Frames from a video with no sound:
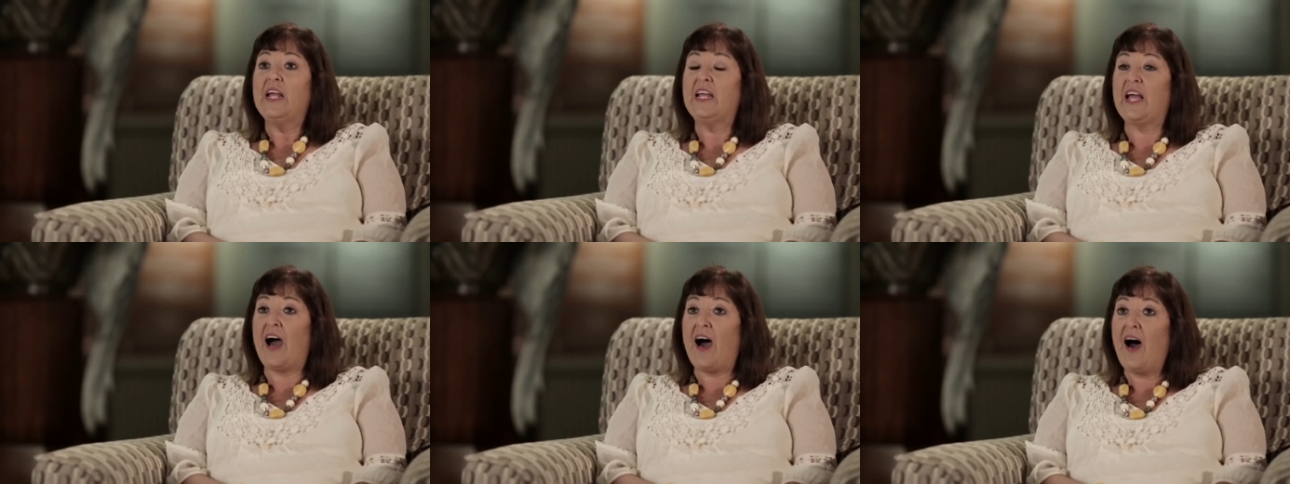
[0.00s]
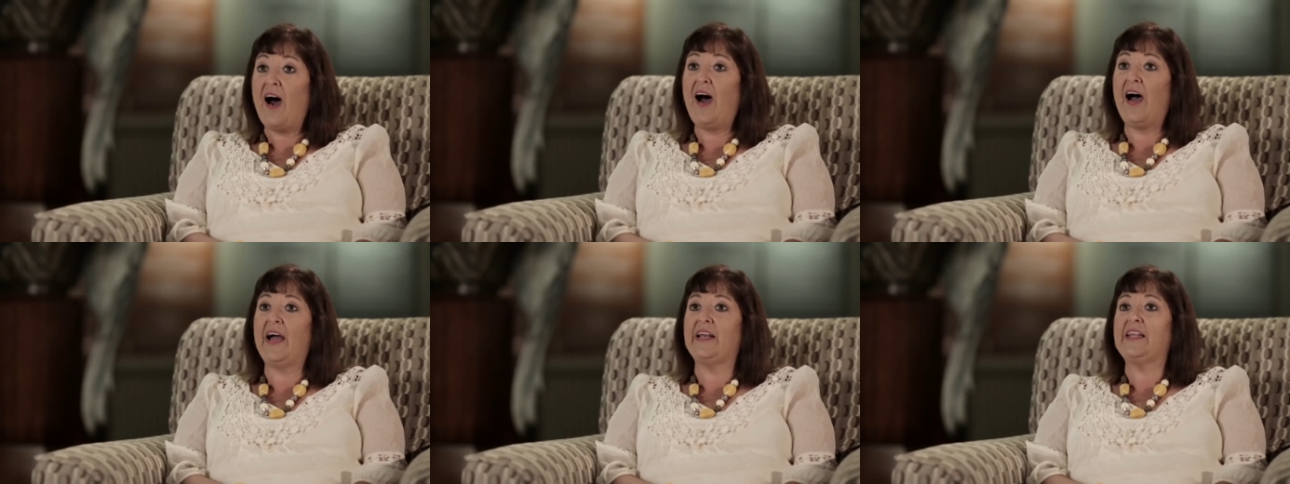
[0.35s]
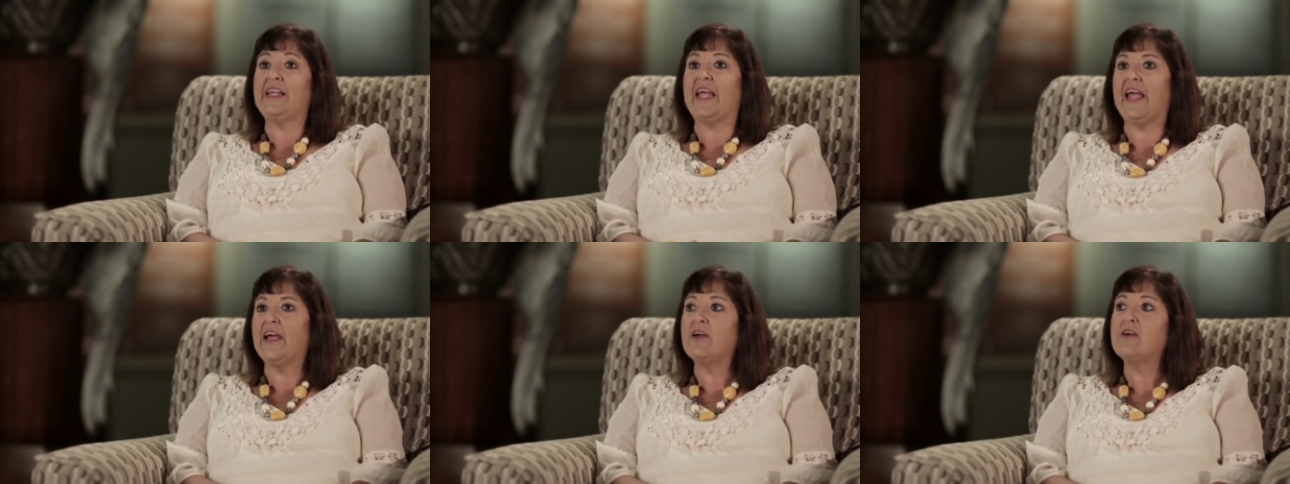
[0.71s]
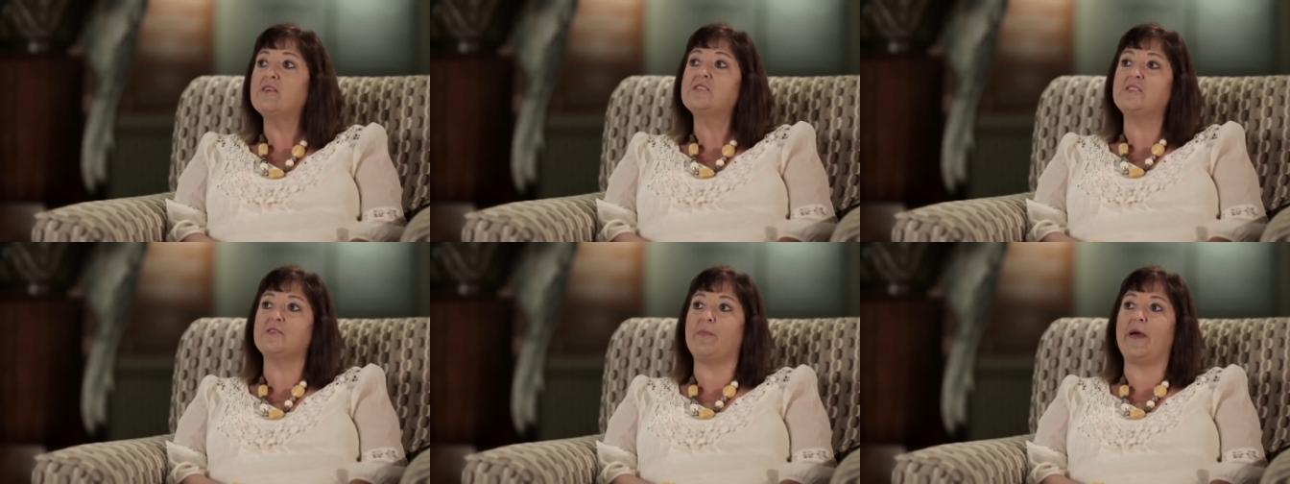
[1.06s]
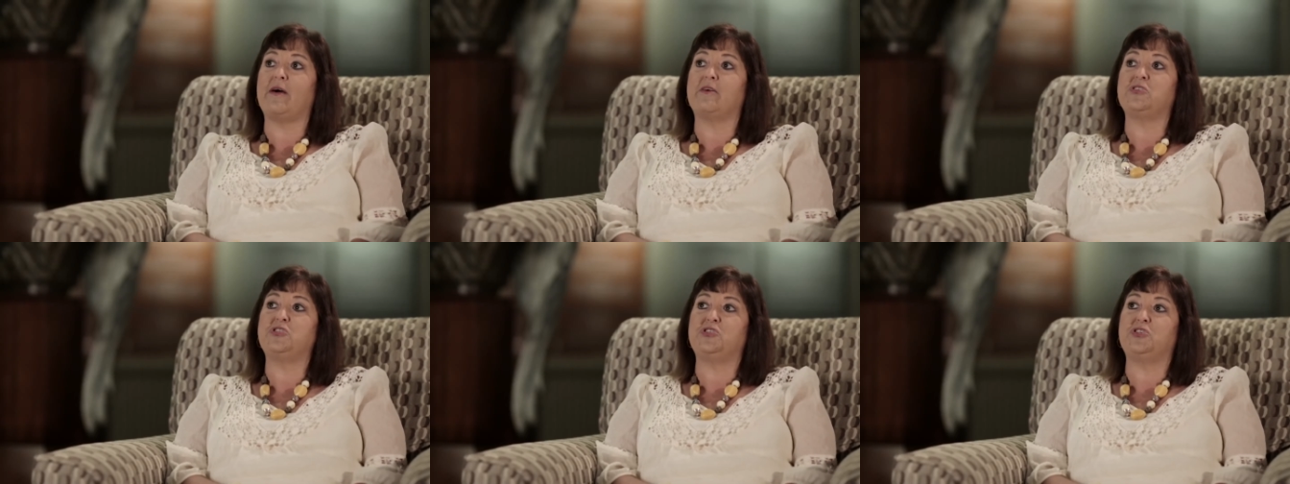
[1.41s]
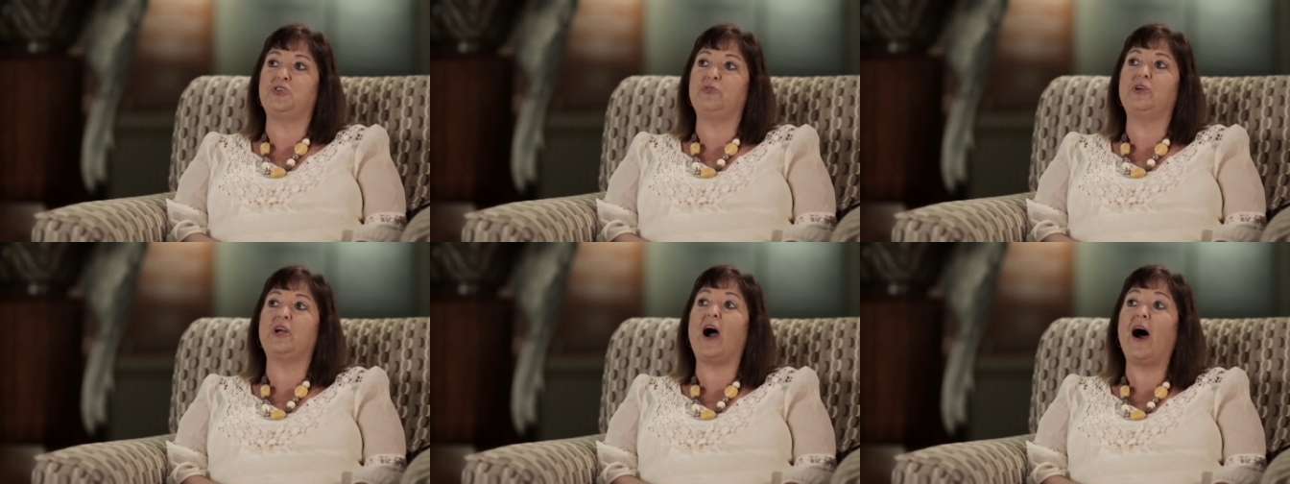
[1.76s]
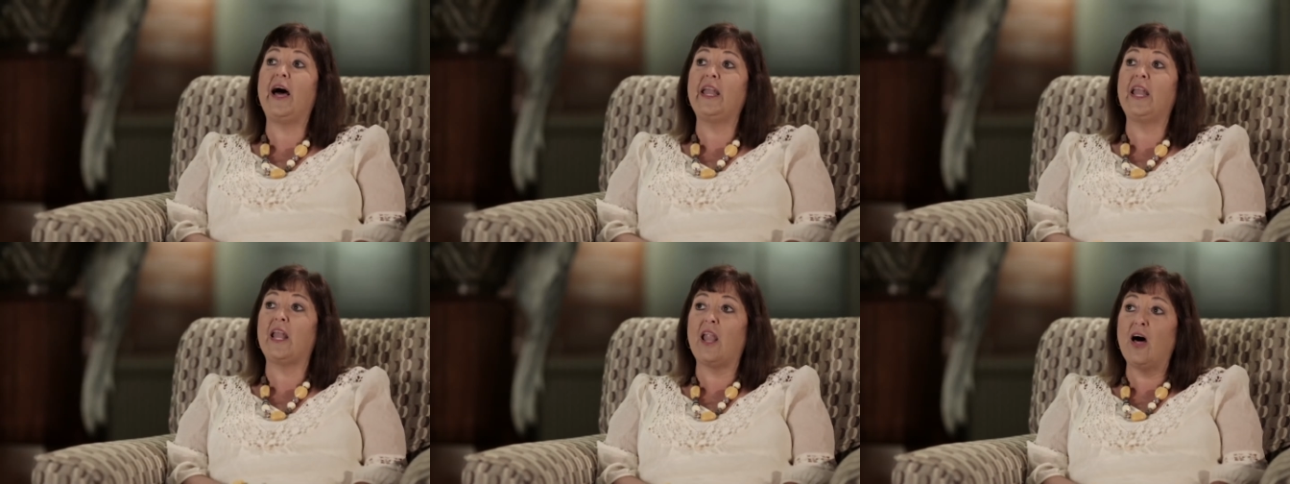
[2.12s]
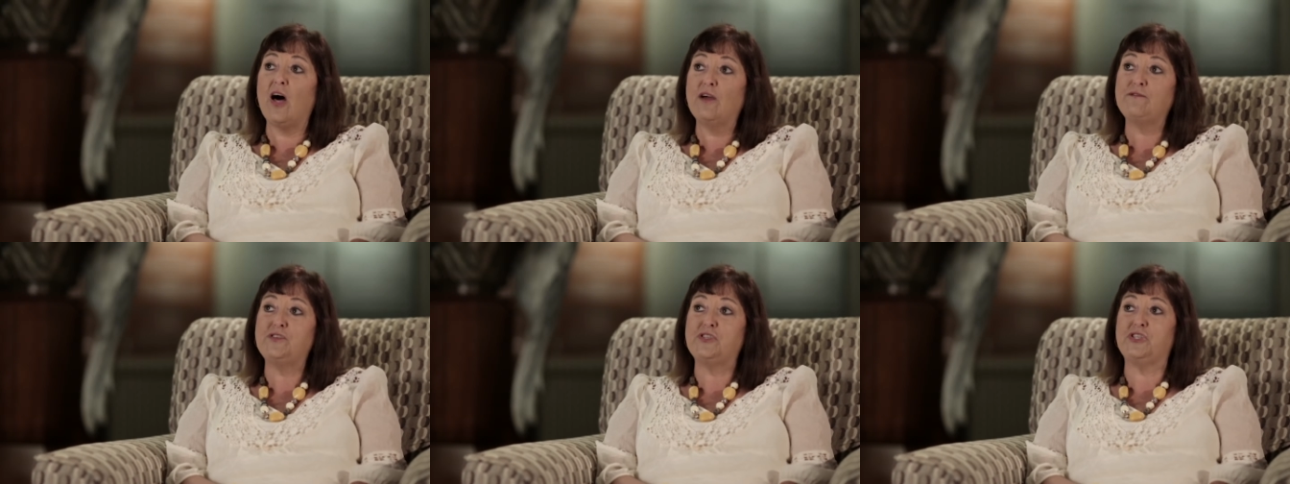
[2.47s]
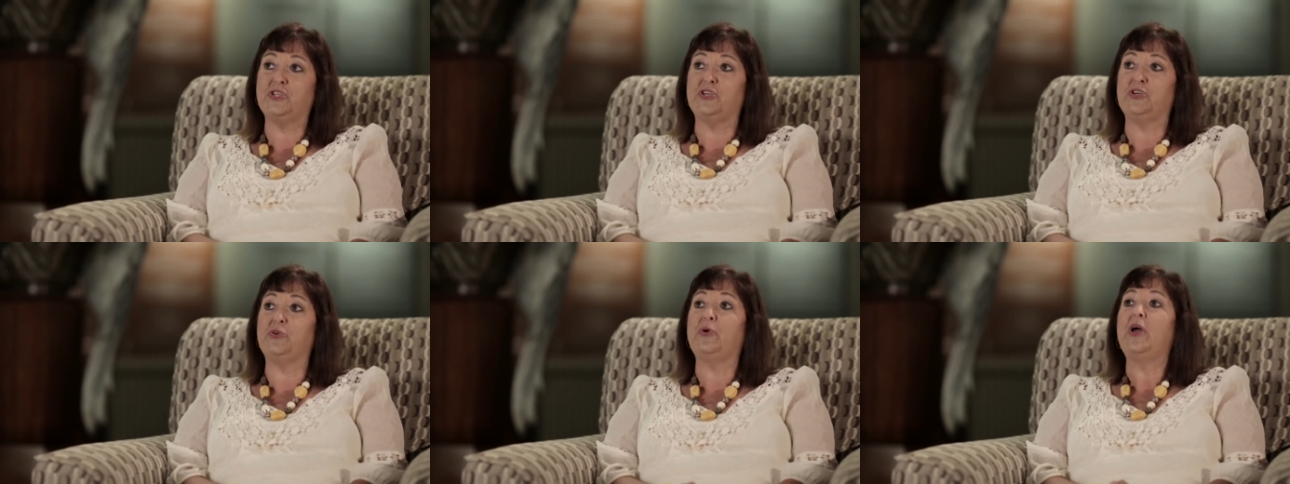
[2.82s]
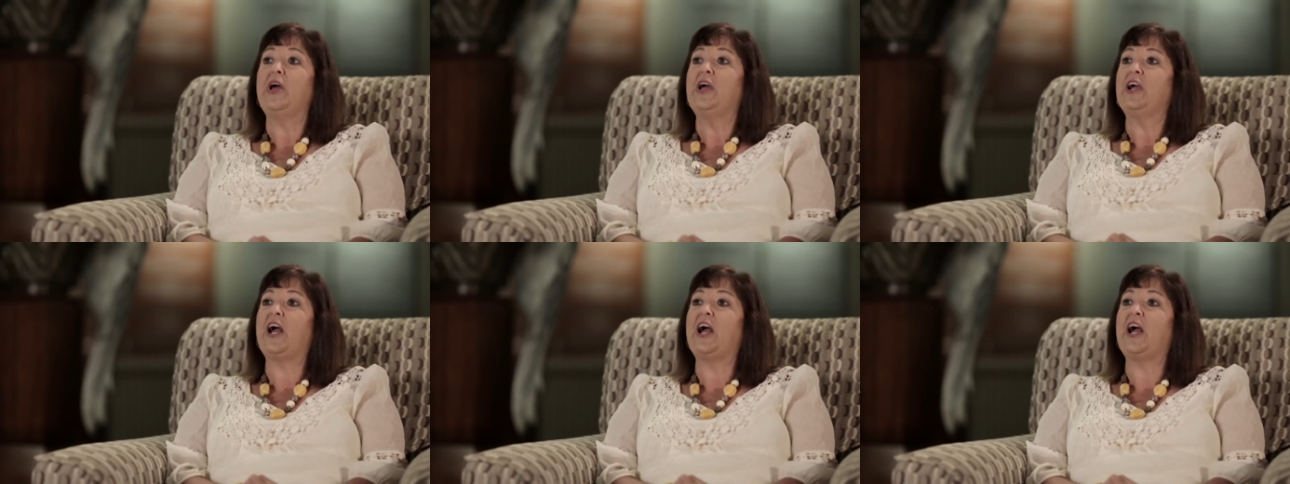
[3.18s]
God cares about you. God loves you.